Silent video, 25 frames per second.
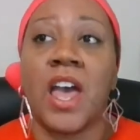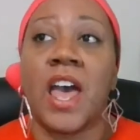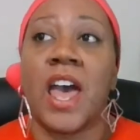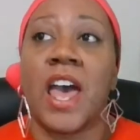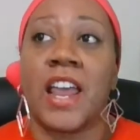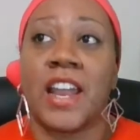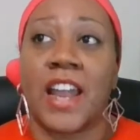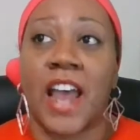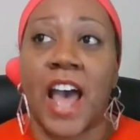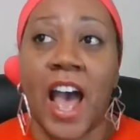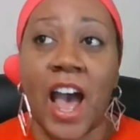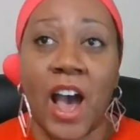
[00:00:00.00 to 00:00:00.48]

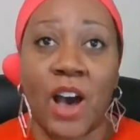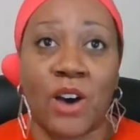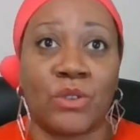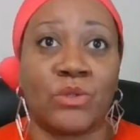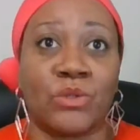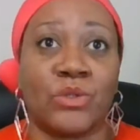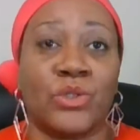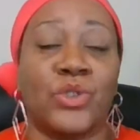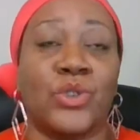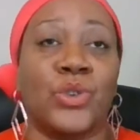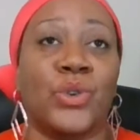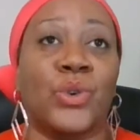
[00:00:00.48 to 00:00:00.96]
and how
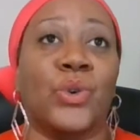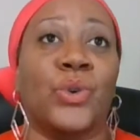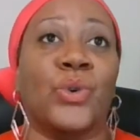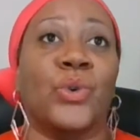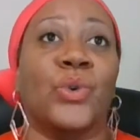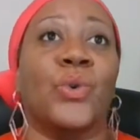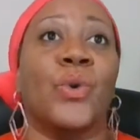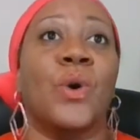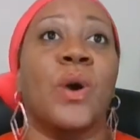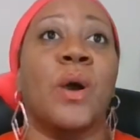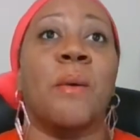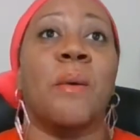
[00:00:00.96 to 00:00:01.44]

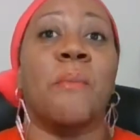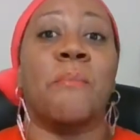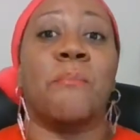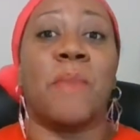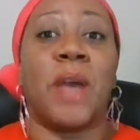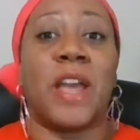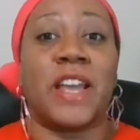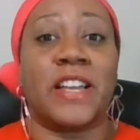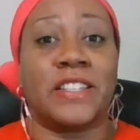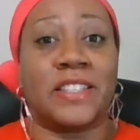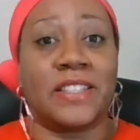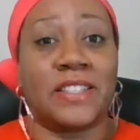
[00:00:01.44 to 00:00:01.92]
to
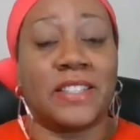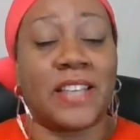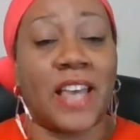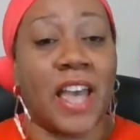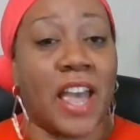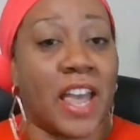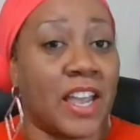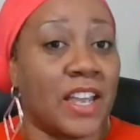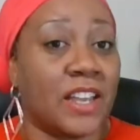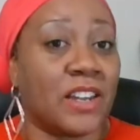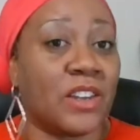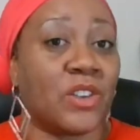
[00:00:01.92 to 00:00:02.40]

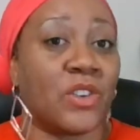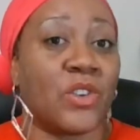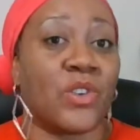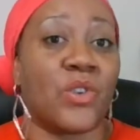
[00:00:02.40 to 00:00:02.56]
maintain